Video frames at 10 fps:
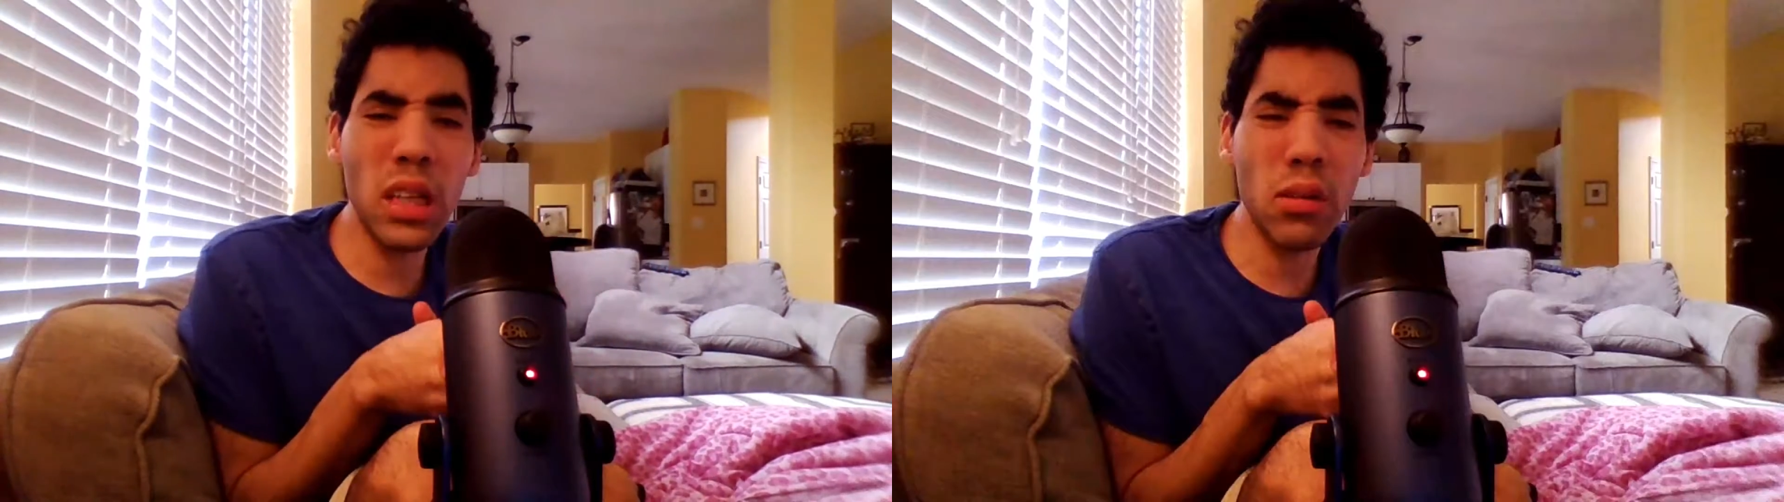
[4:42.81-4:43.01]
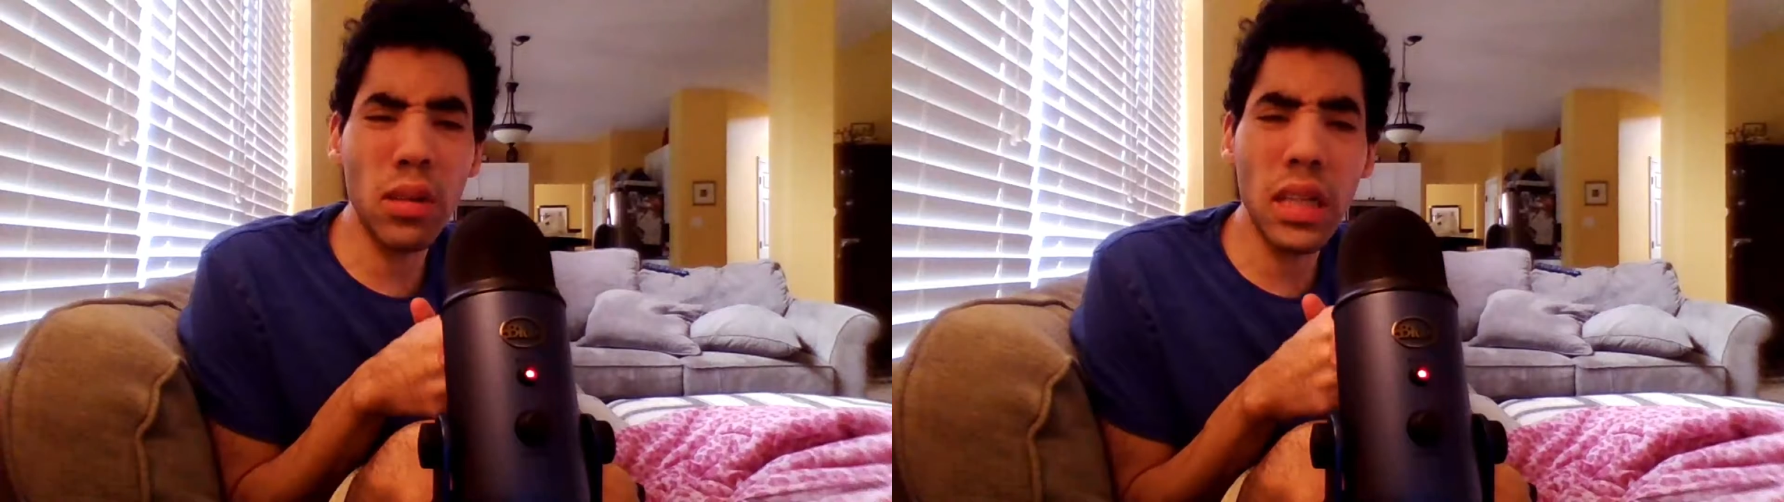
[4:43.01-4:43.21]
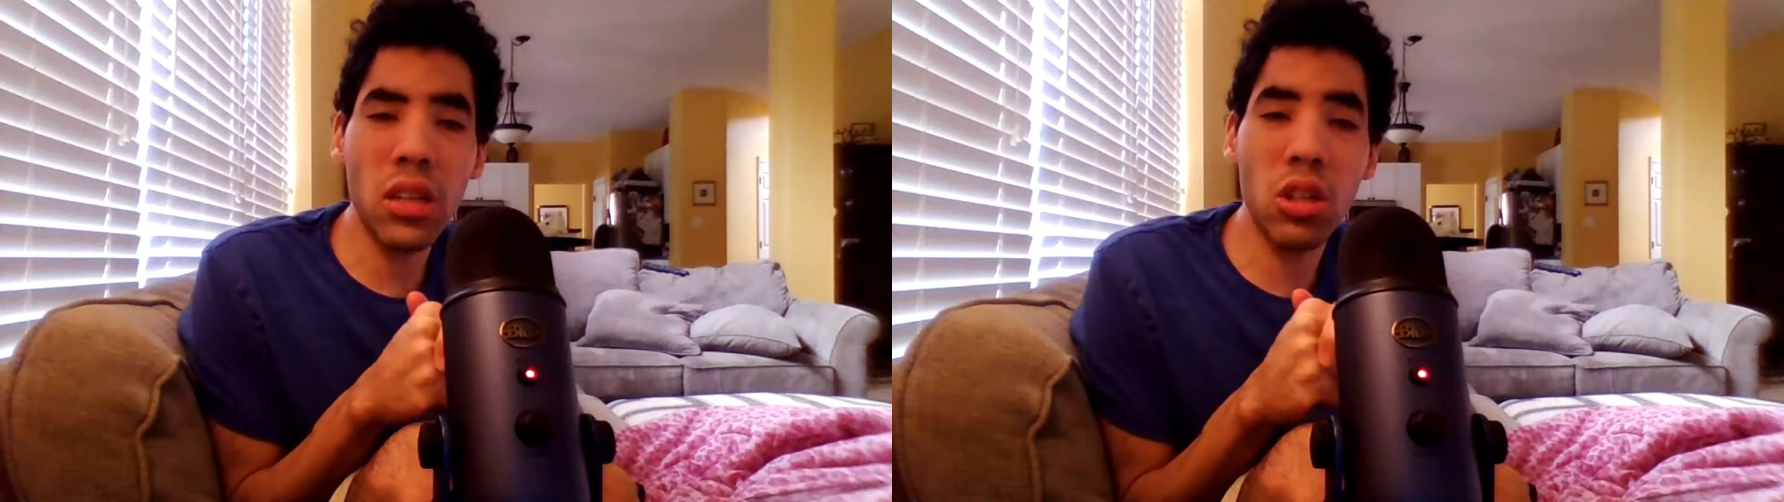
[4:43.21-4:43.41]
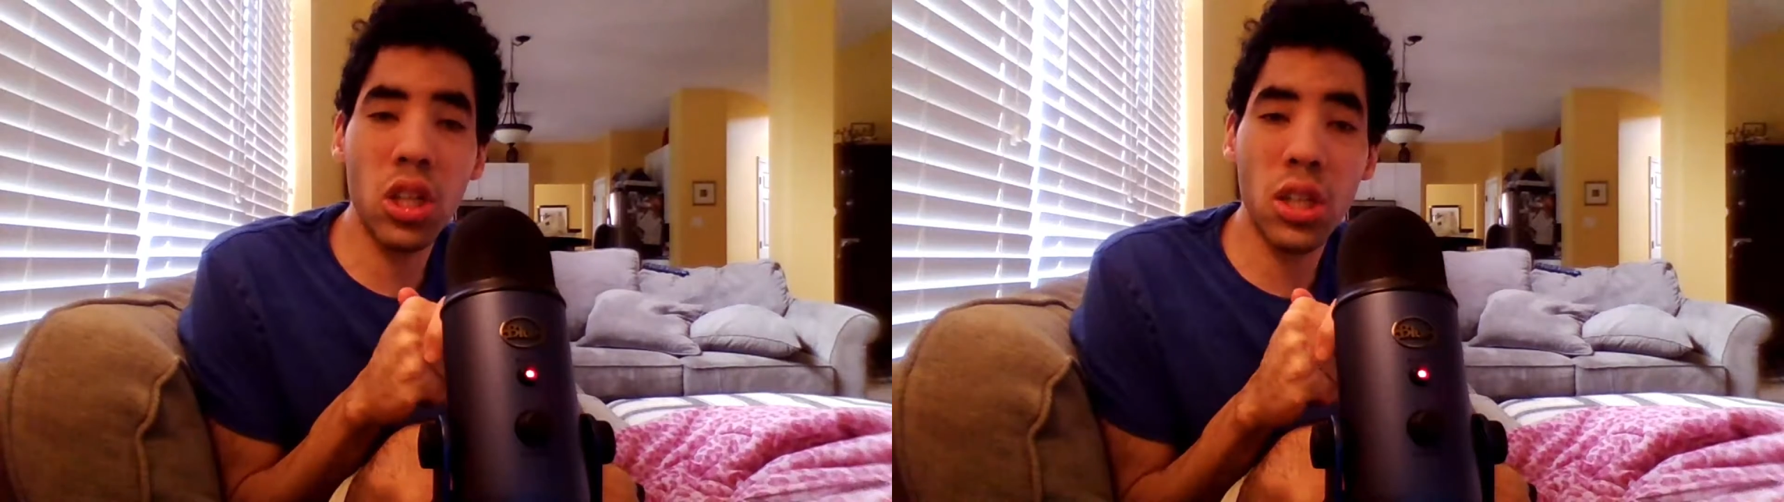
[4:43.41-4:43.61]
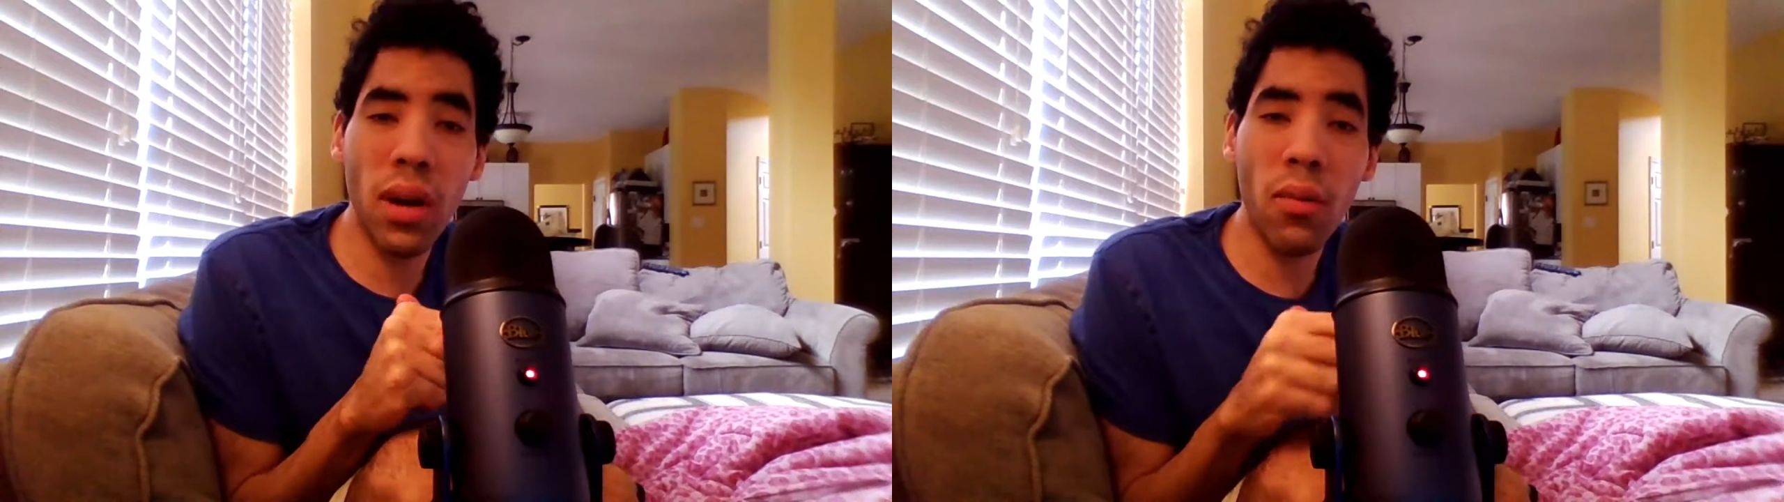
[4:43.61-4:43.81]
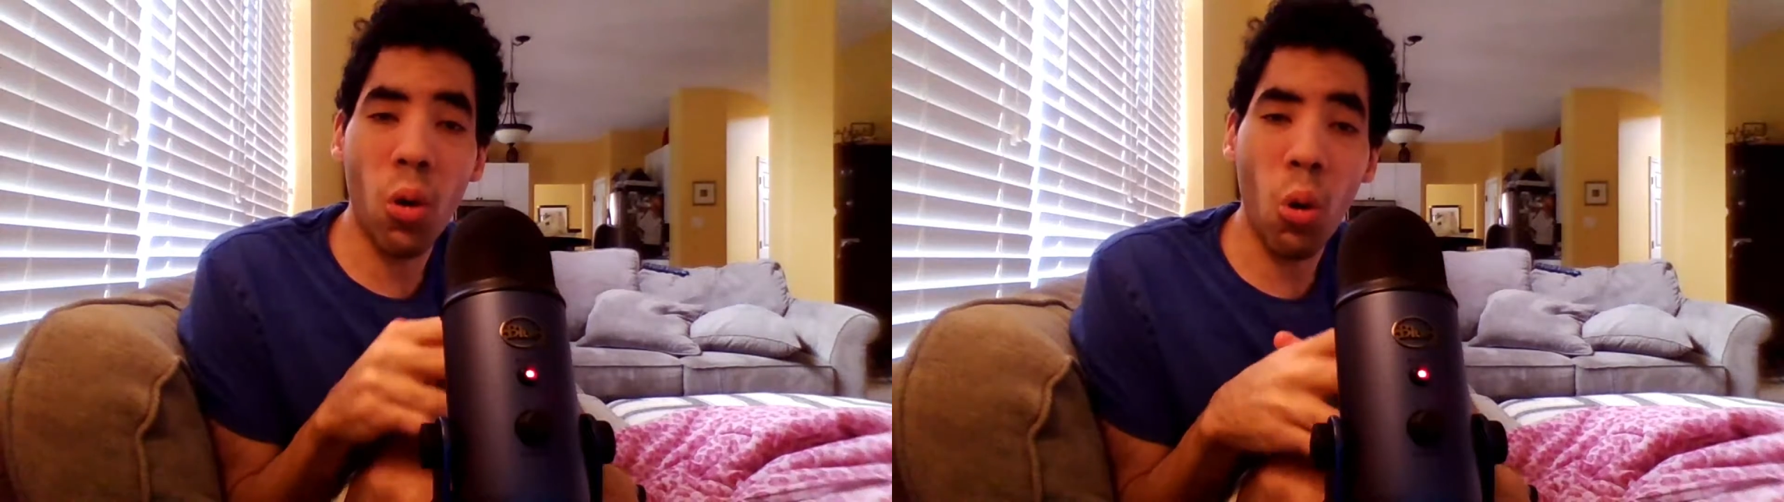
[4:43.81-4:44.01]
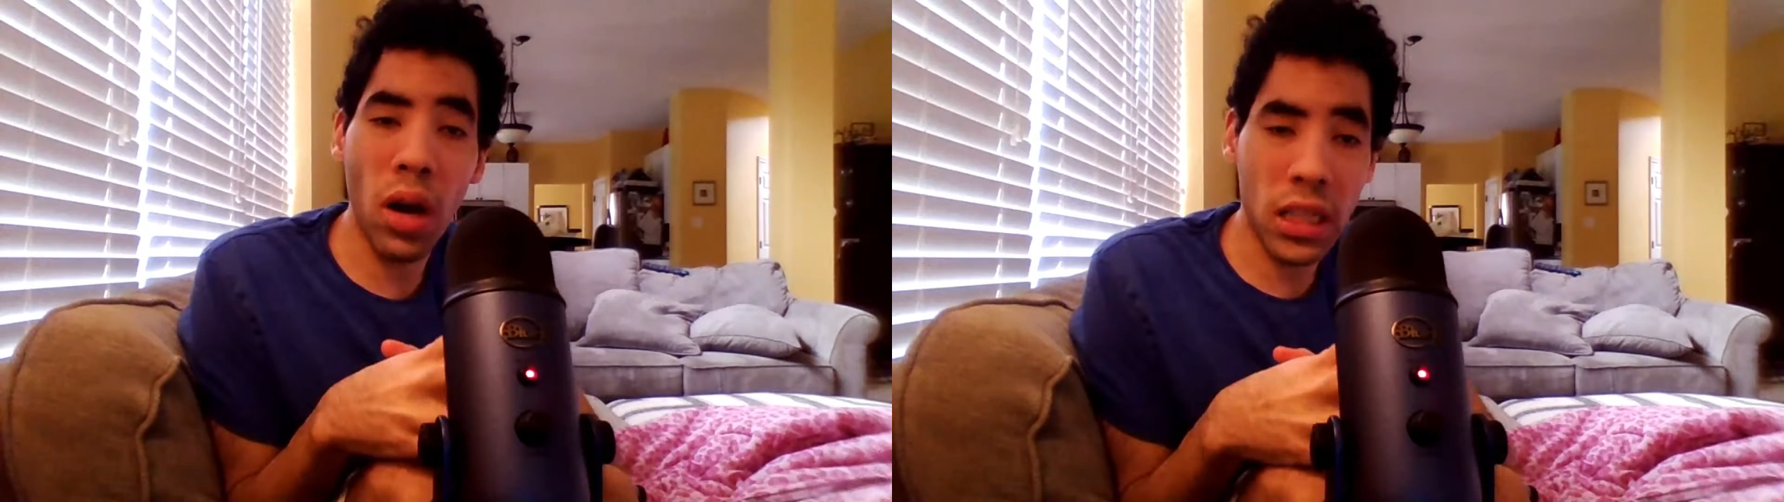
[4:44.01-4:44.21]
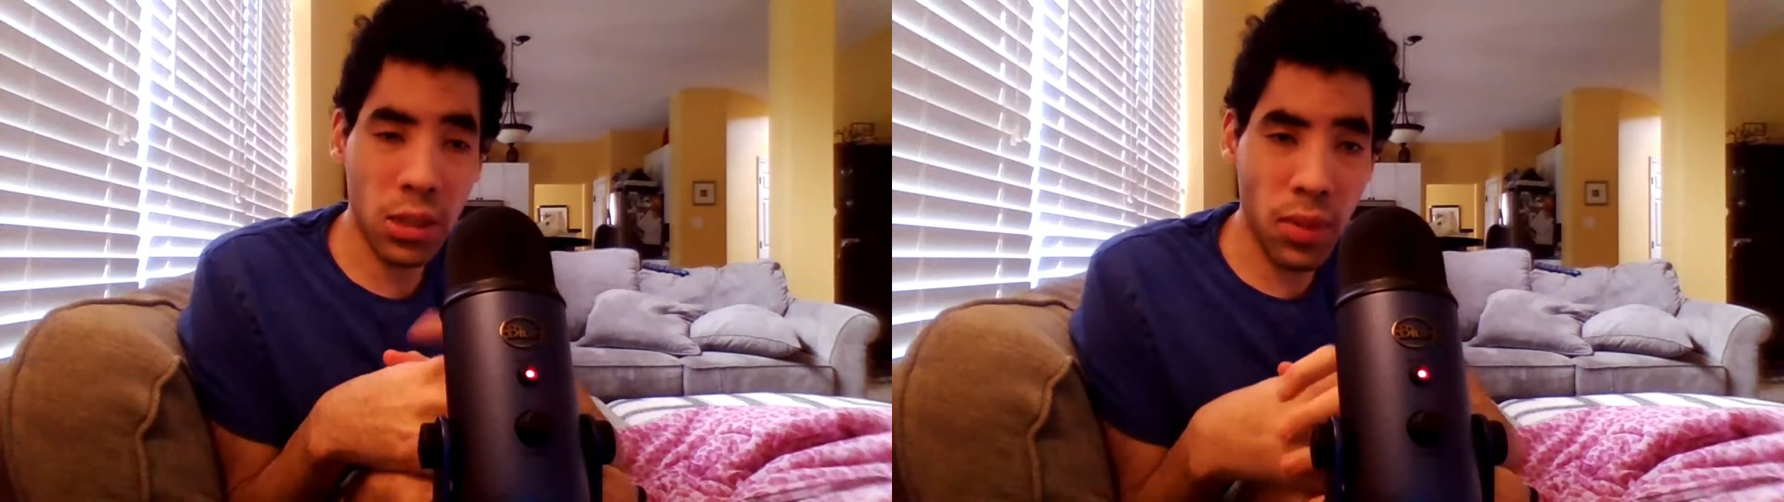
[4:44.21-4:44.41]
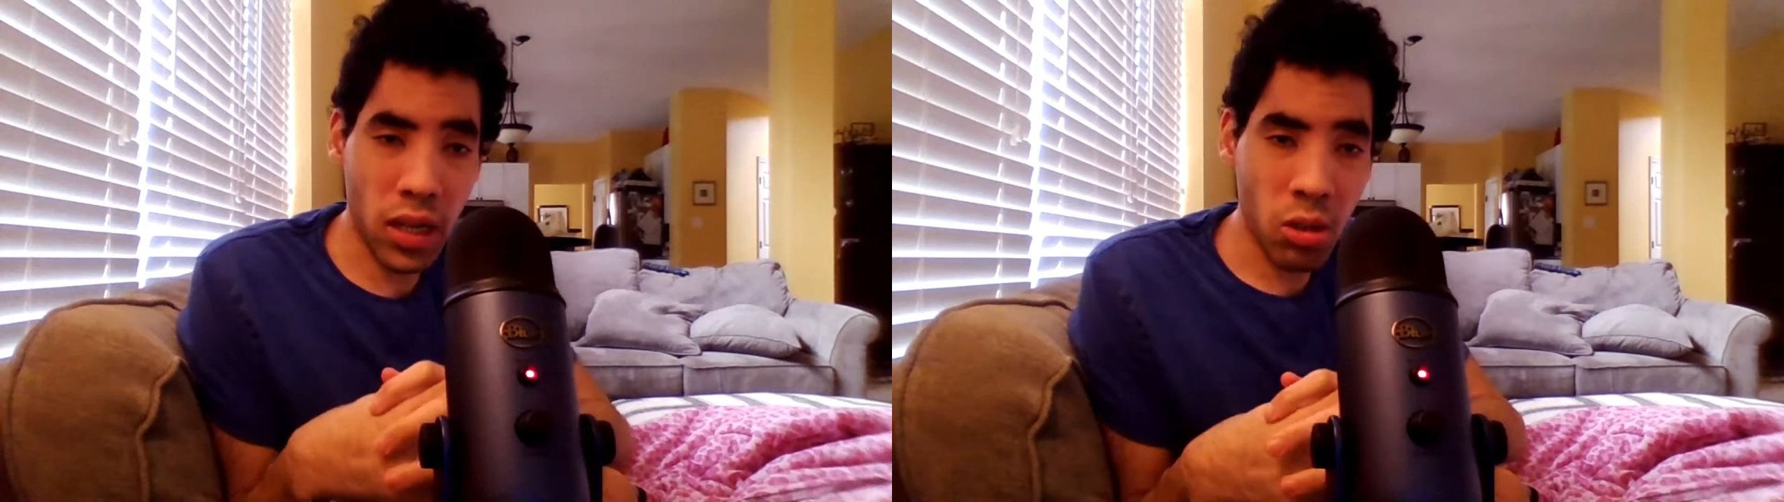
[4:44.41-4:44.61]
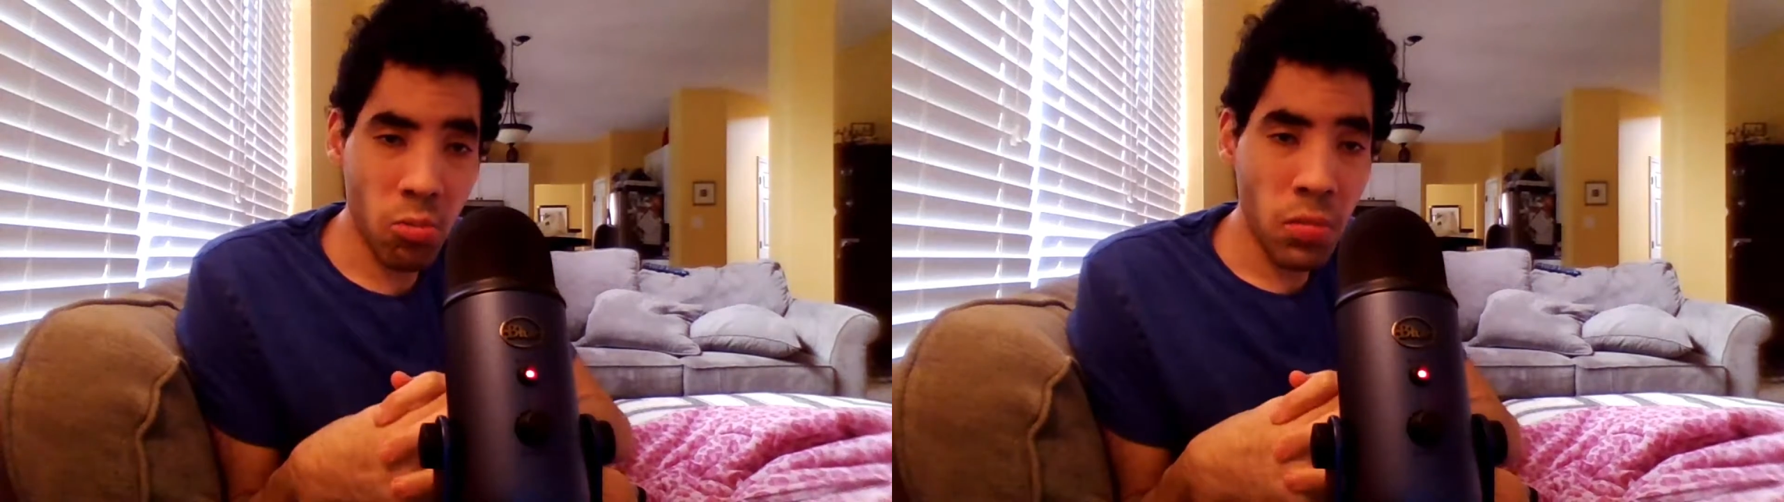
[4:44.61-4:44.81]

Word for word: the survival horror aspect?